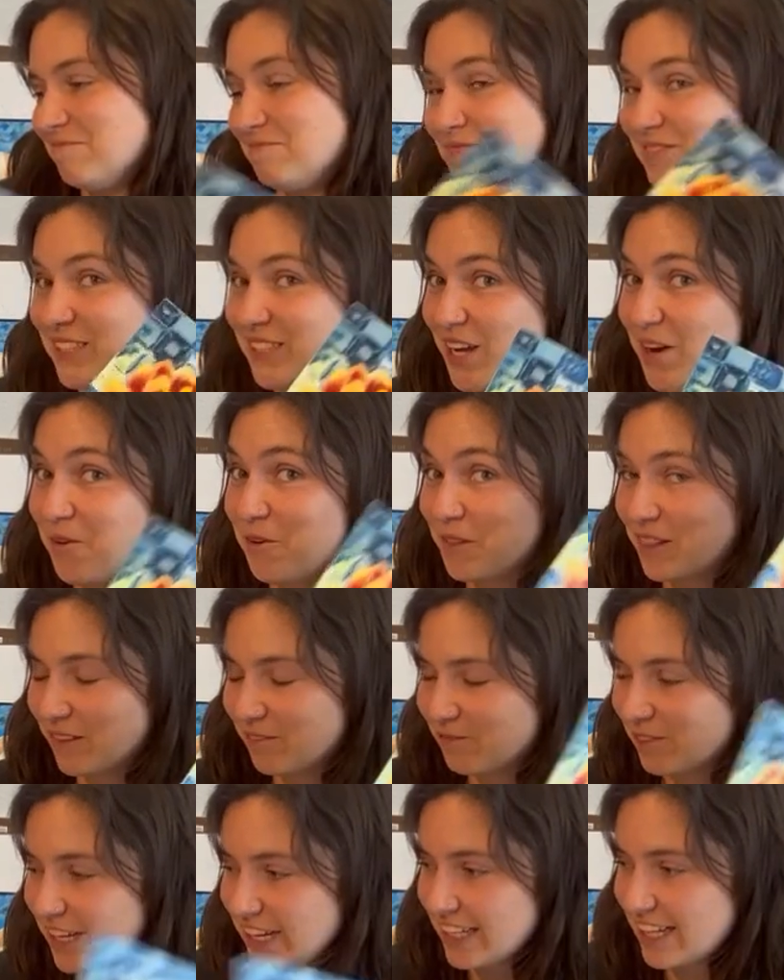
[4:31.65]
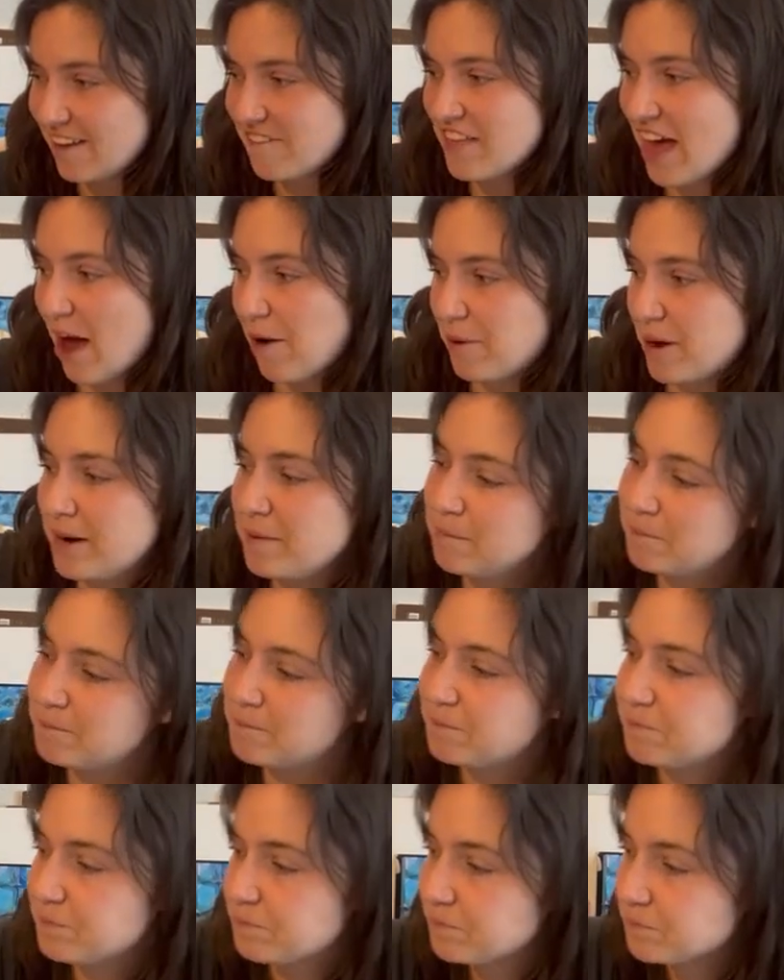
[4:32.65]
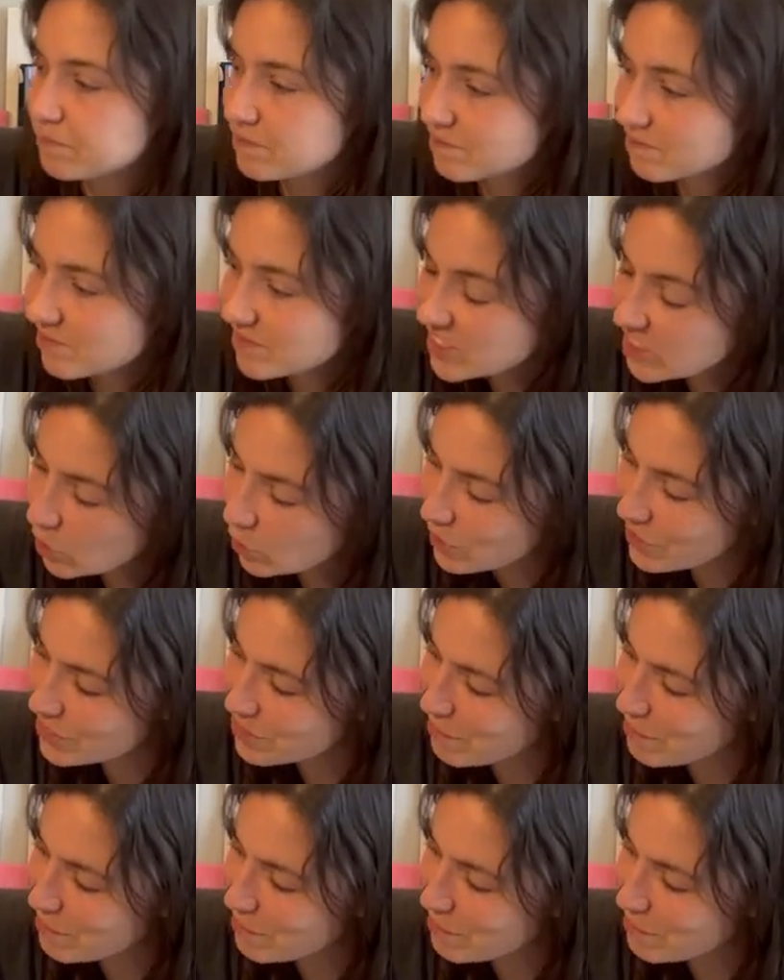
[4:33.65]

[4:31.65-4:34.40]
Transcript: So really love that one. With